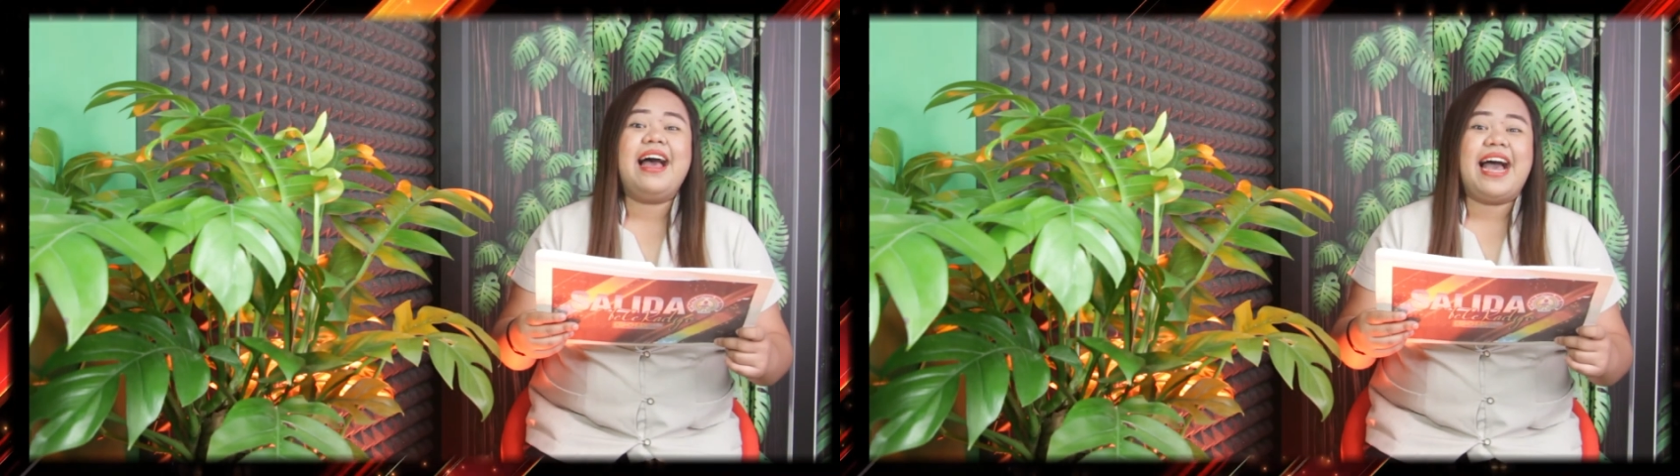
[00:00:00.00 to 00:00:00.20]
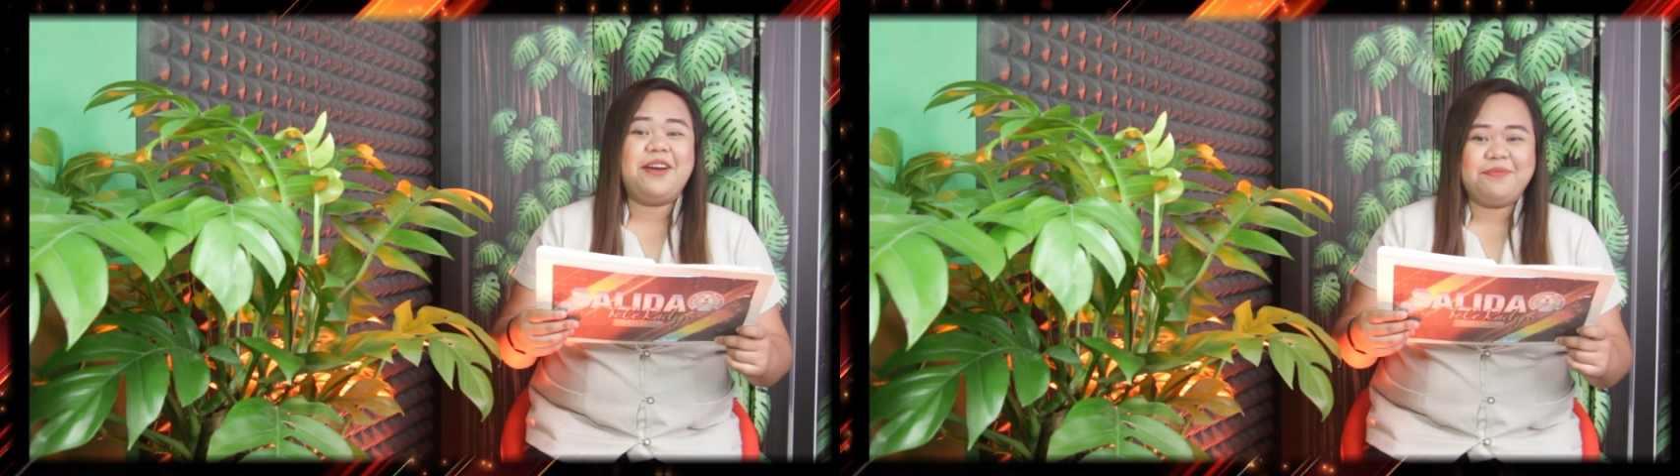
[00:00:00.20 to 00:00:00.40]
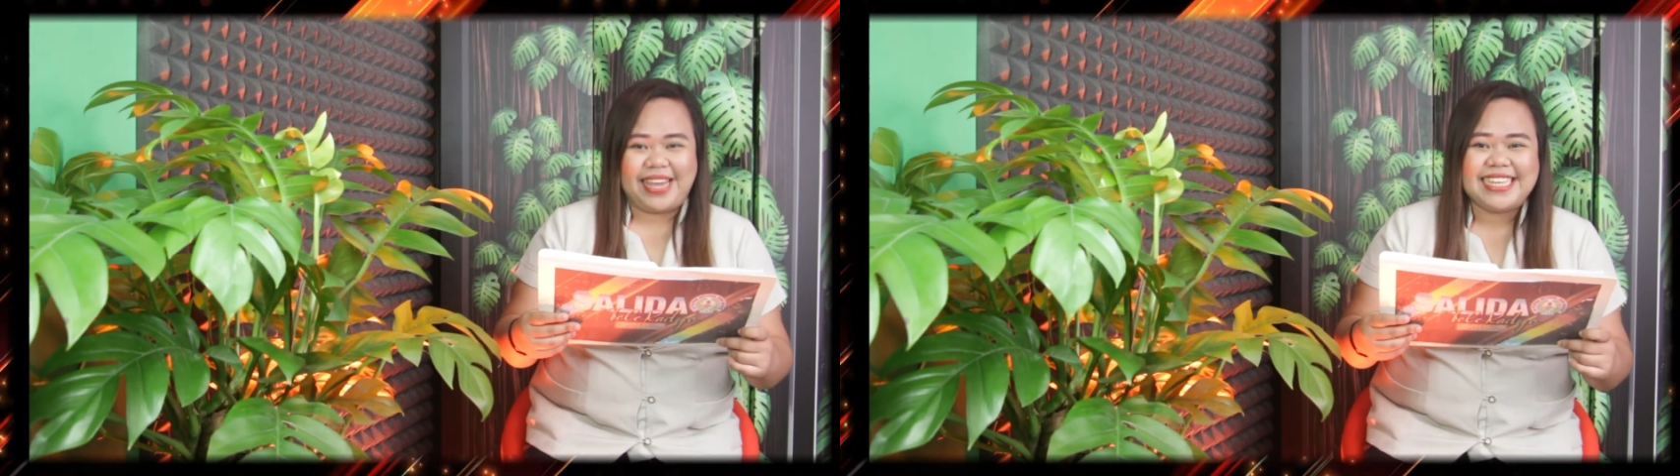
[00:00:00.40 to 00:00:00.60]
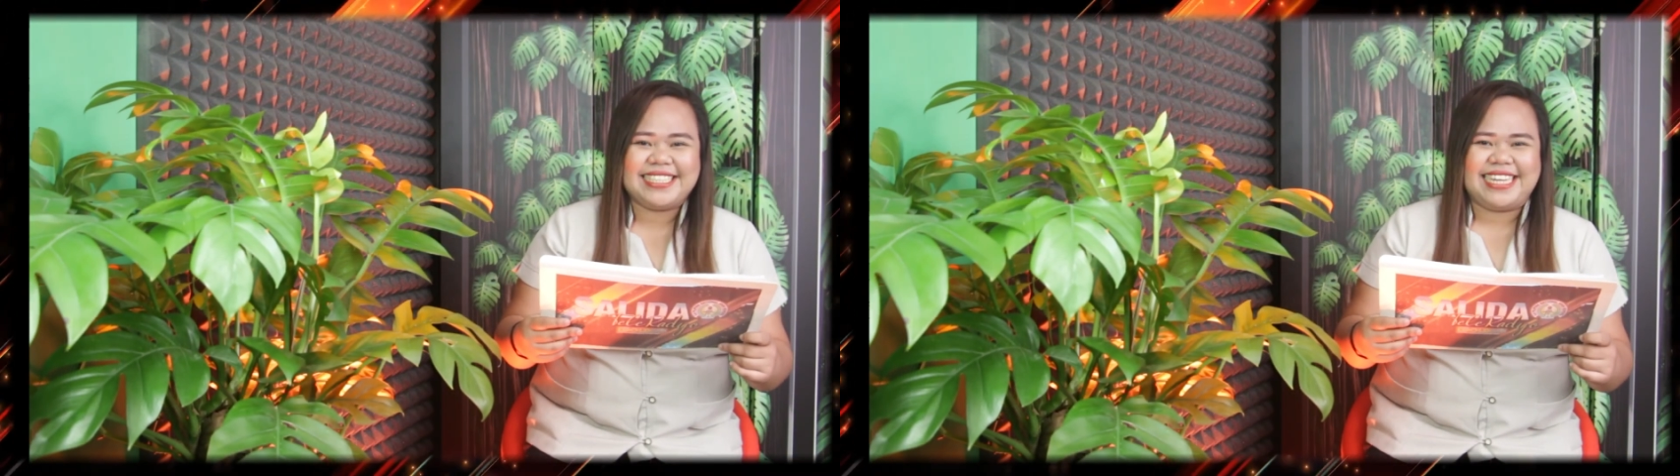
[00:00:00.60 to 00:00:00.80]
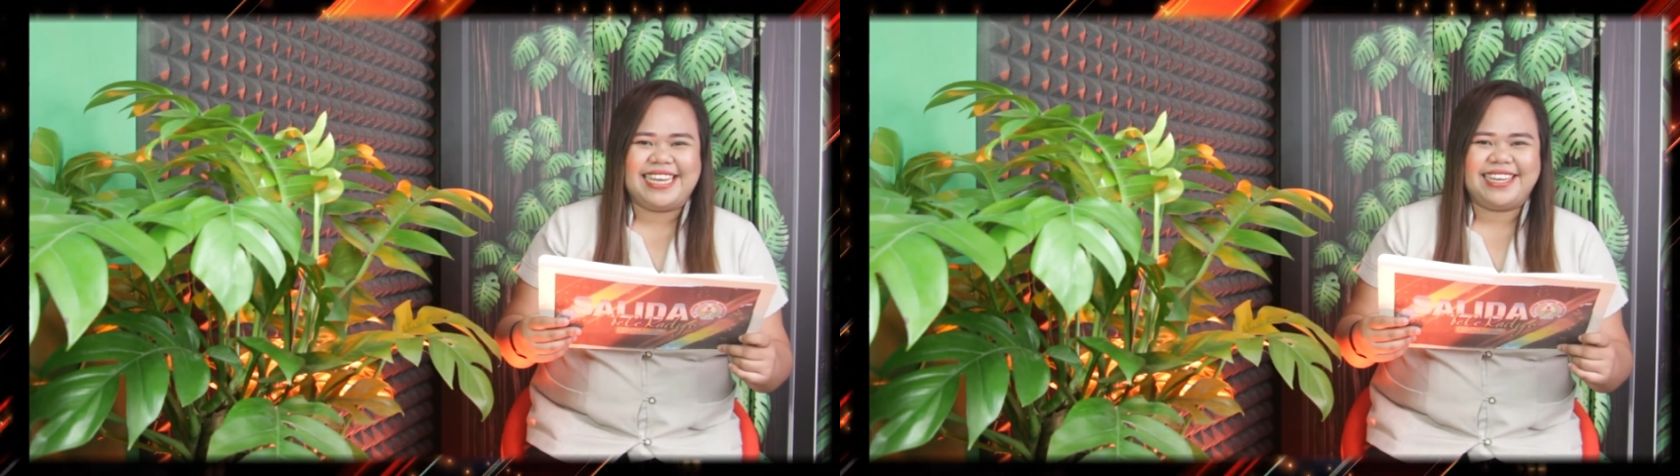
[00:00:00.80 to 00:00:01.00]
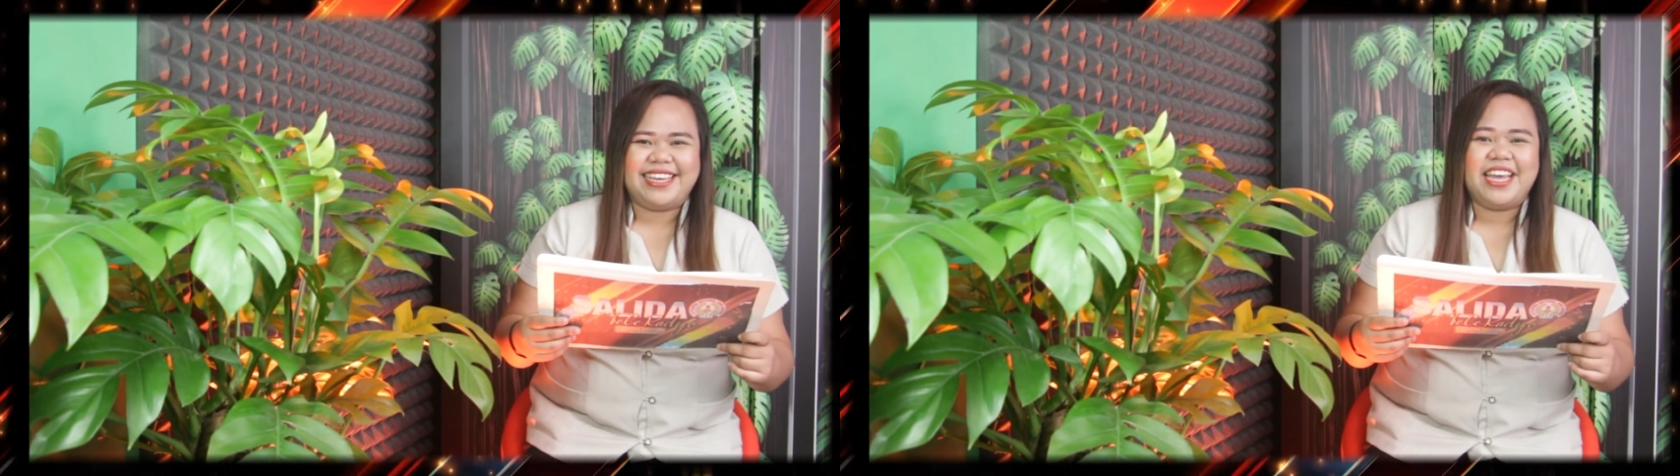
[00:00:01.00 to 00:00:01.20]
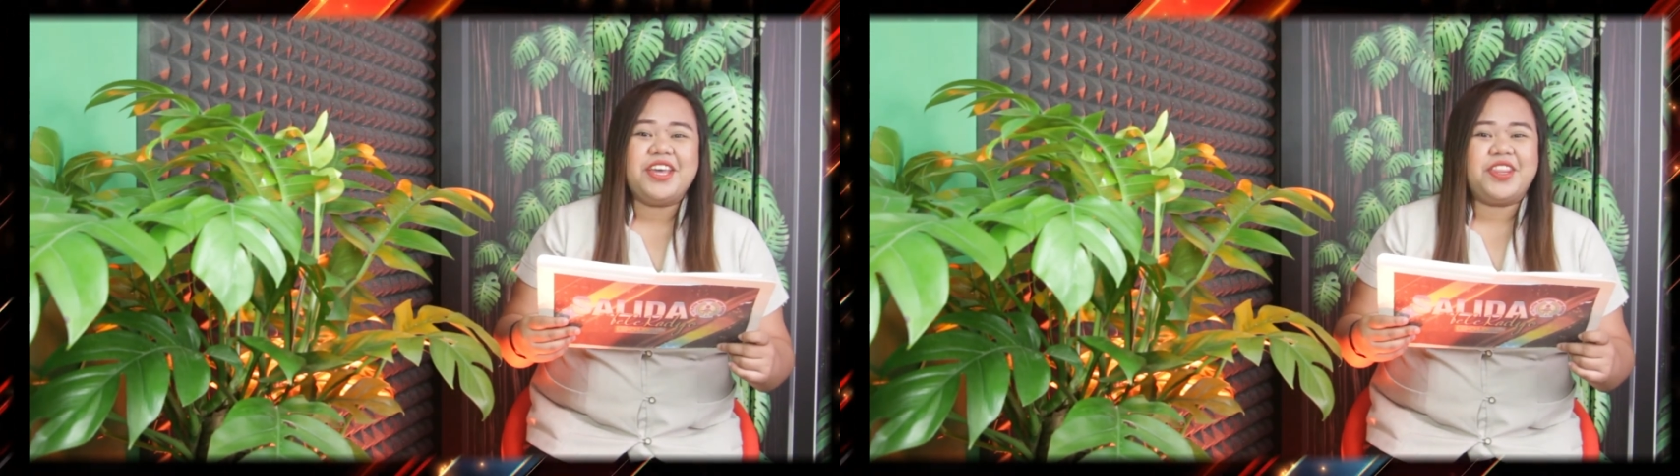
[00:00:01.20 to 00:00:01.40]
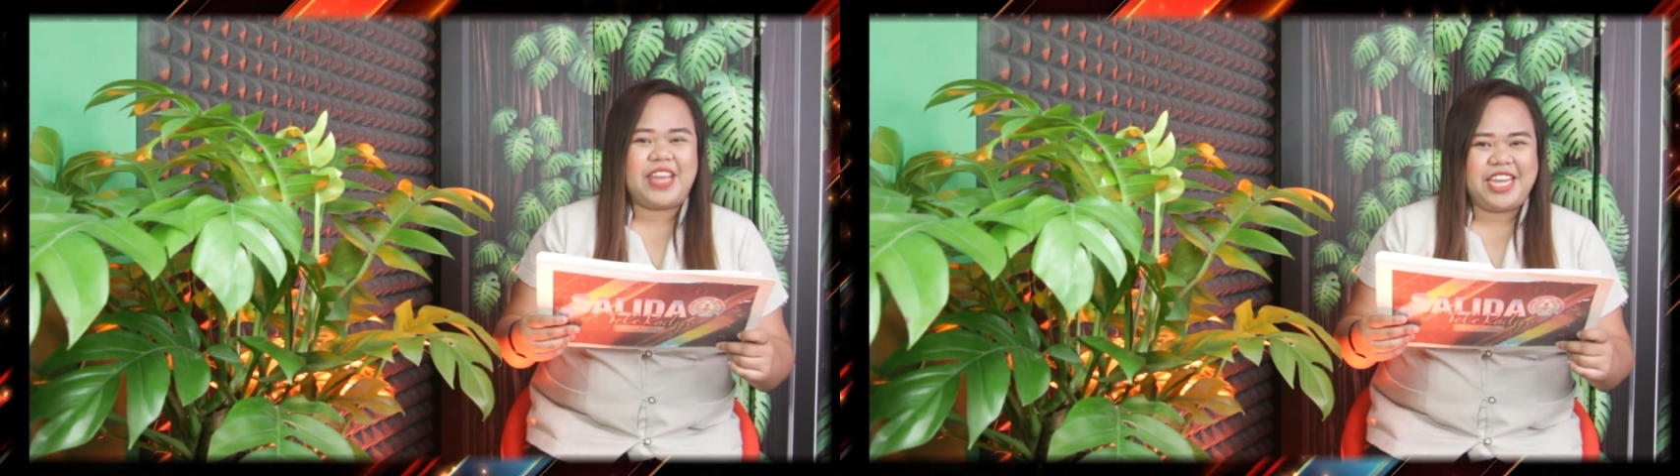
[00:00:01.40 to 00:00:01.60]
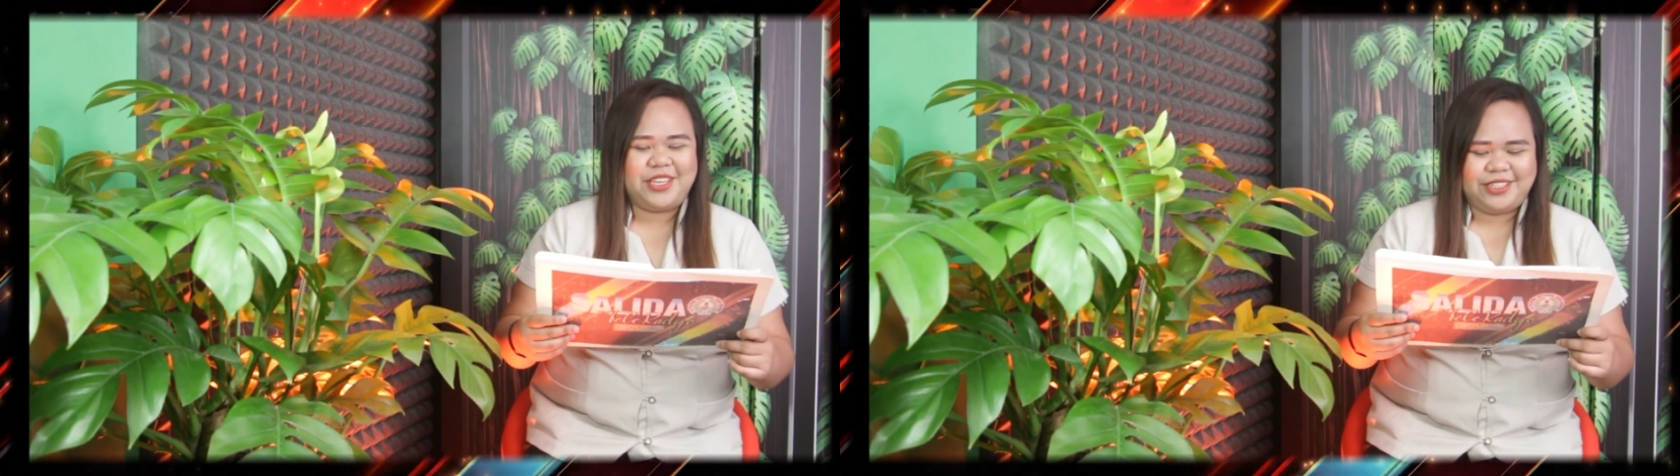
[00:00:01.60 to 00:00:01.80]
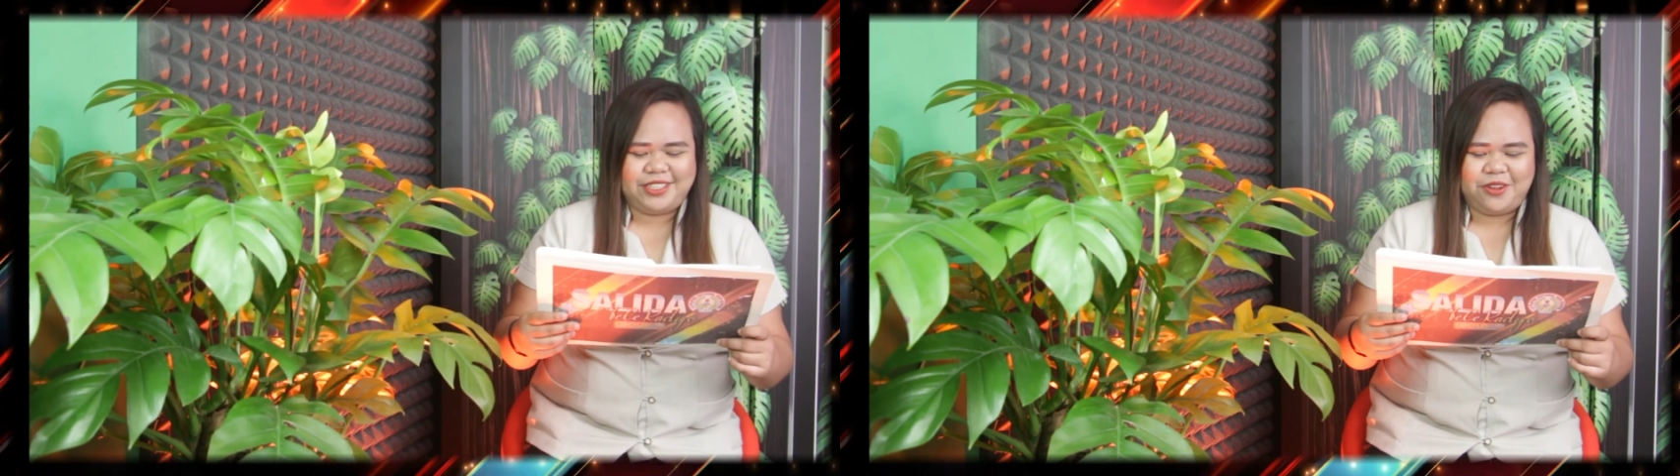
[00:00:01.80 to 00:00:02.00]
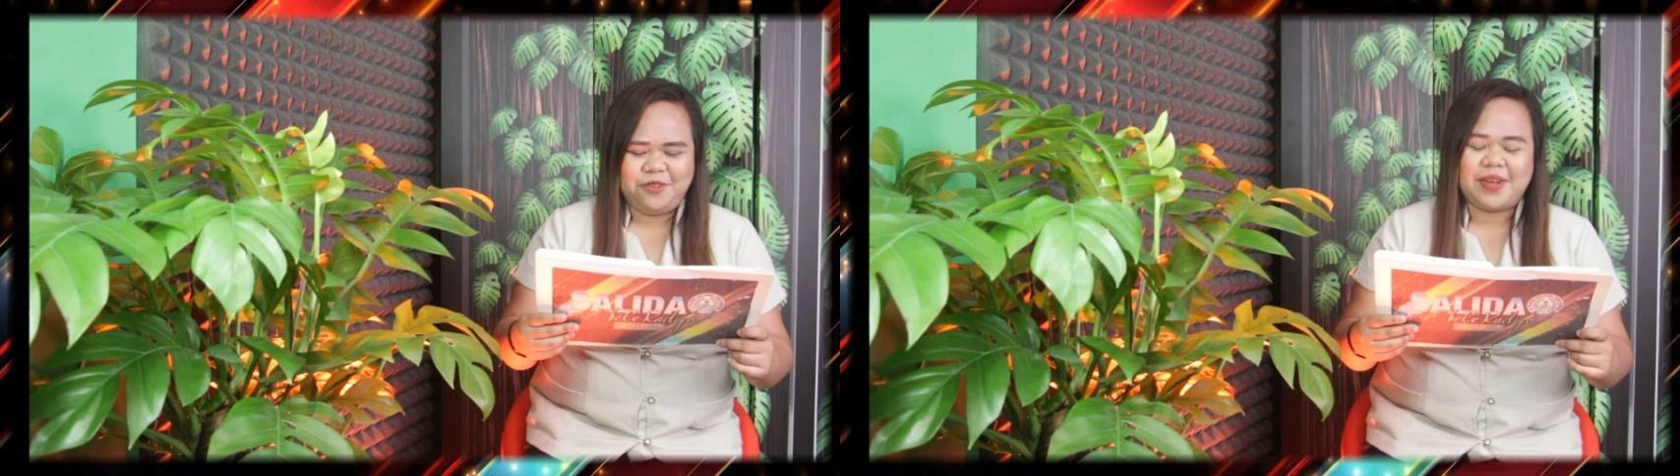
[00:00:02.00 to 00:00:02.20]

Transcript: Amazing! Thank you so